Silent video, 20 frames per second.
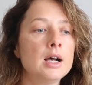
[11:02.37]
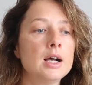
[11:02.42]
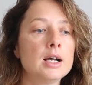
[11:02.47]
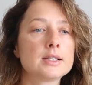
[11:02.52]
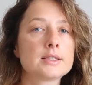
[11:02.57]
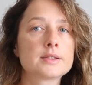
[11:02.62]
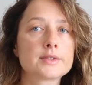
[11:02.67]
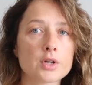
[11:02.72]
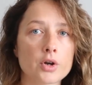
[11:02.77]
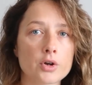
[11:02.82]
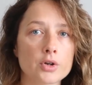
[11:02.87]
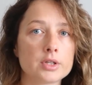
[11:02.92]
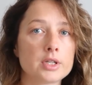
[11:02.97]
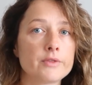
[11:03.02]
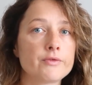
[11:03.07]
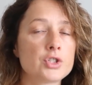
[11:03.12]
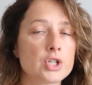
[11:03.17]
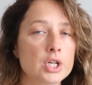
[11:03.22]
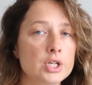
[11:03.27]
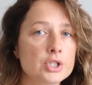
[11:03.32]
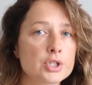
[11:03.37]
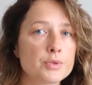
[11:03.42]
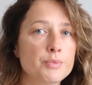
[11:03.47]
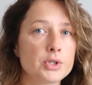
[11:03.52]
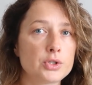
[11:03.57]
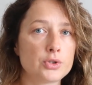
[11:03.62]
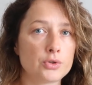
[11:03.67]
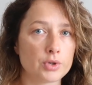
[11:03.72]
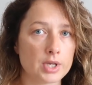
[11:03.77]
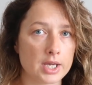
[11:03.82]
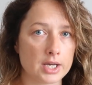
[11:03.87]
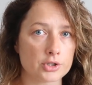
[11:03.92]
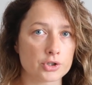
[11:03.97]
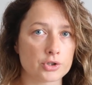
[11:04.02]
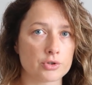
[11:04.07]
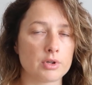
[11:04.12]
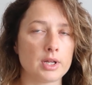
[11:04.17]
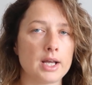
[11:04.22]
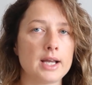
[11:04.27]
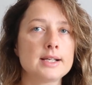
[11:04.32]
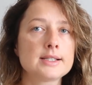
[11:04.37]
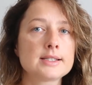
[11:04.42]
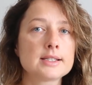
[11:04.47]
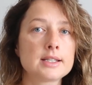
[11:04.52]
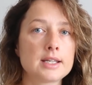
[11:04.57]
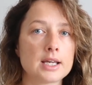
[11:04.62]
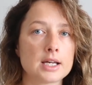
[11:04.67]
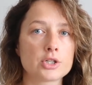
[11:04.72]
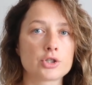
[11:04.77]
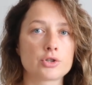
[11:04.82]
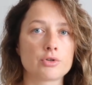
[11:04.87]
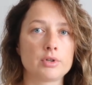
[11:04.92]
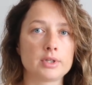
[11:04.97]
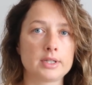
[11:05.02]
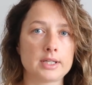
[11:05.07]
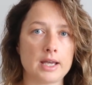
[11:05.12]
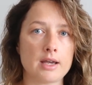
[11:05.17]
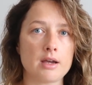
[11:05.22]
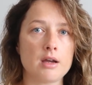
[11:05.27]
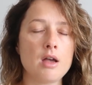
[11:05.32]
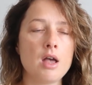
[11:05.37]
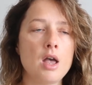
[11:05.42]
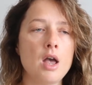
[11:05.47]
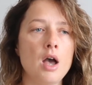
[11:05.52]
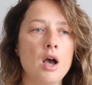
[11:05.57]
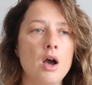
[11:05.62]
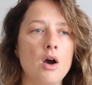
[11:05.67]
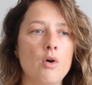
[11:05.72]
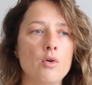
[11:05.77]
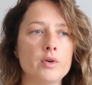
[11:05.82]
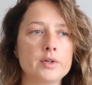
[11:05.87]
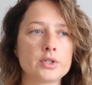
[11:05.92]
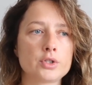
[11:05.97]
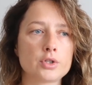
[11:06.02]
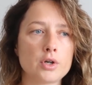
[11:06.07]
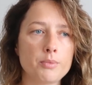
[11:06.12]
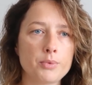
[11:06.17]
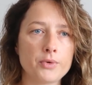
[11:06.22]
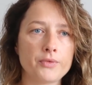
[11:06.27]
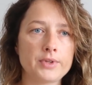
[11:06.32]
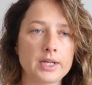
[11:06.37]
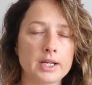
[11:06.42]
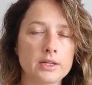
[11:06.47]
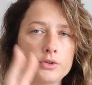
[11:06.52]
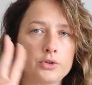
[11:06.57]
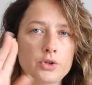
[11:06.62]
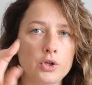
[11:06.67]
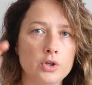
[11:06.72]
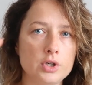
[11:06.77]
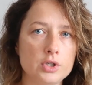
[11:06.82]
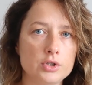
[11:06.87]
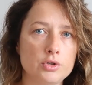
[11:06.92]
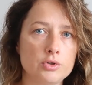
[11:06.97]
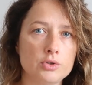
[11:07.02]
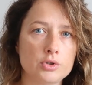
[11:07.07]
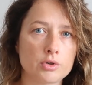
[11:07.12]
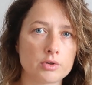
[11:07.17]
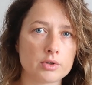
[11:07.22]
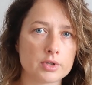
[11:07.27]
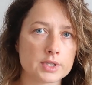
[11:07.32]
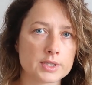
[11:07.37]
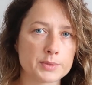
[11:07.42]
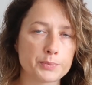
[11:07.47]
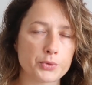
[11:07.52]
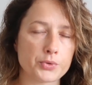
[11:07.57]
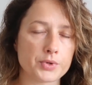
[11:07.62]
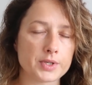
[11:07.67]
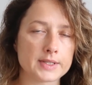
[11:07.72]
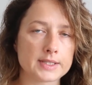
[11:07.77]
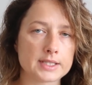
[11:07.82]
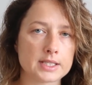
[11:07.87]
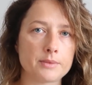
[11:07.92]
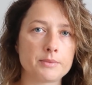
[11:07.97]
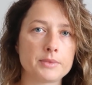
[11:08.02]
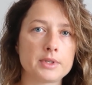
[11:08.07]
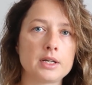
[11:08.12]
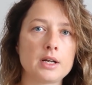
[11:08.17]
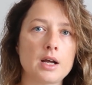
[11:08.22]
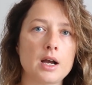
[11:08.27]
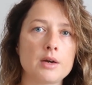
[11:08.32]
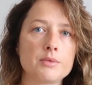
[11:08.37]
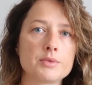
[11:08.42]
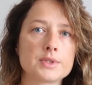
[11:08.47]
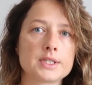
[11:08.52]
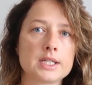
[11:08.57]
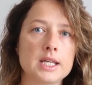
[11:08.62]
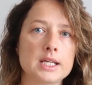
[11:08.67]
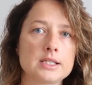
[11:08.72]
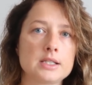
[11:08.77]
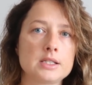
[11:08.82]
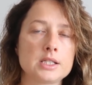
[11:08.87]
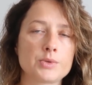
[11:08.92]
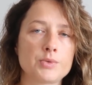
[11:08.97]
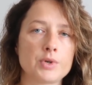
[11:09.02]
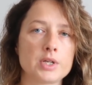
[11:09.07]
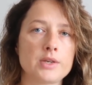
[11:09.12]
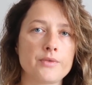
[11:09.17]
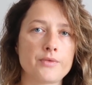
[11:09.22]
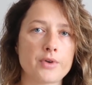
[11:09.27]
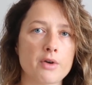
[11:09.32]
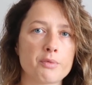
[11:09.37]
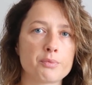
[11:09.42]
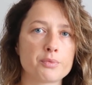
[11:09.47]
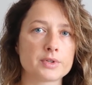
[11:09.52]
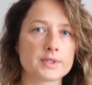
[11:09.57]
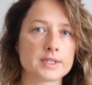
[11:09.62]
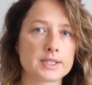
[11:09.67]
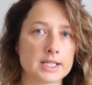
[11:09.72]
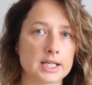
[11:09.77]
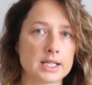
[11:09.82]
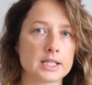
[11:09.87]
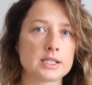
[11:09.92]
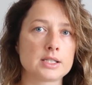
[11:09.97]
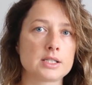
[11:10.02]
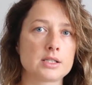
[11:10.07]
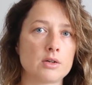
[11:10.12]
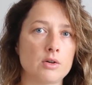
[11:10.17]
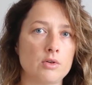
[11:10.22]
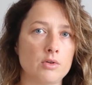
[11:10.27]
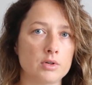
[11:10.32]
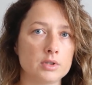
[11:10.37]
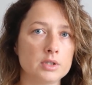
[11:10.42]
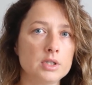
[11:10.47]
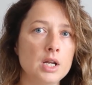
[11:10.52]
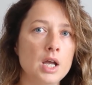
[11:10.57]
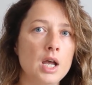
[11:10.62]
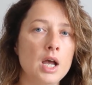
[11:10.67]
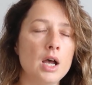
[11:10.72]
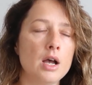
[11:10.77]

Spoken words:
So they've changed me to casual. As a casual there, on the top of that $32 point something, I was getting 25% on,